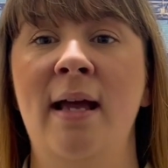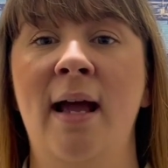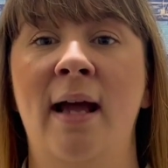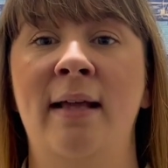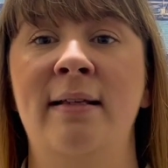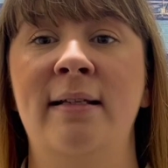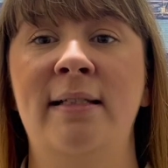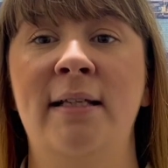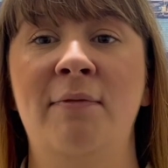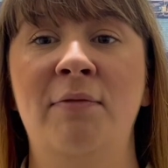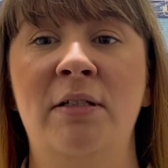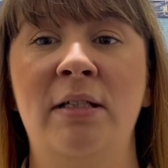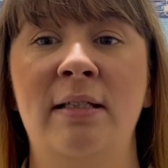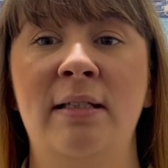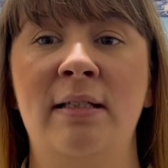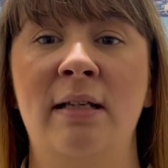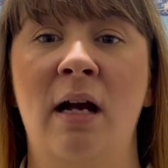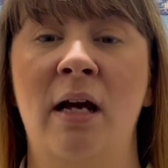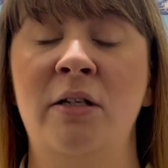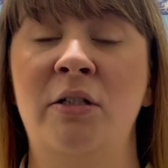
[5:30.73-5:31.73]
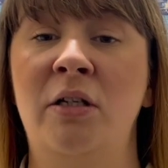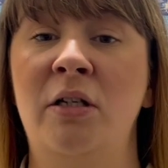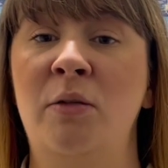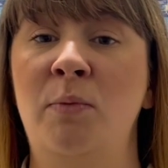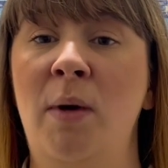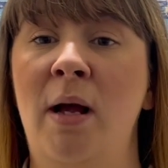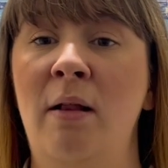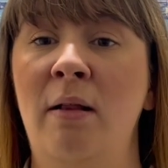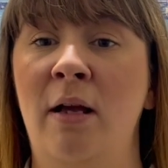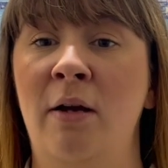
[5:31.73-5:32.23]
and the Tiverton side could
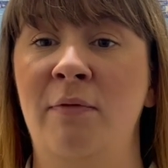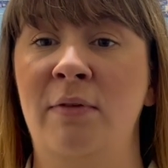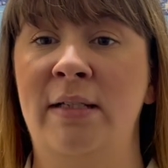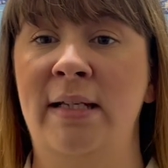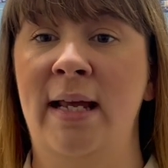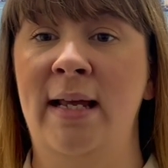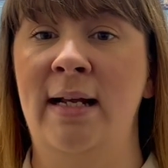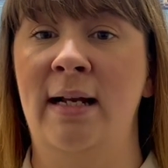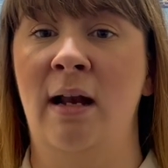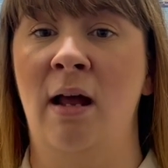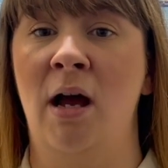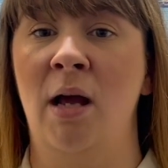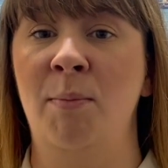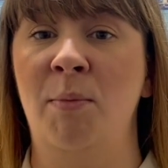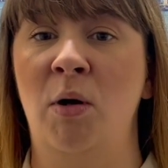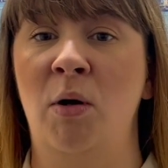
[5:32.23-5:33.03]
well overtake Lyme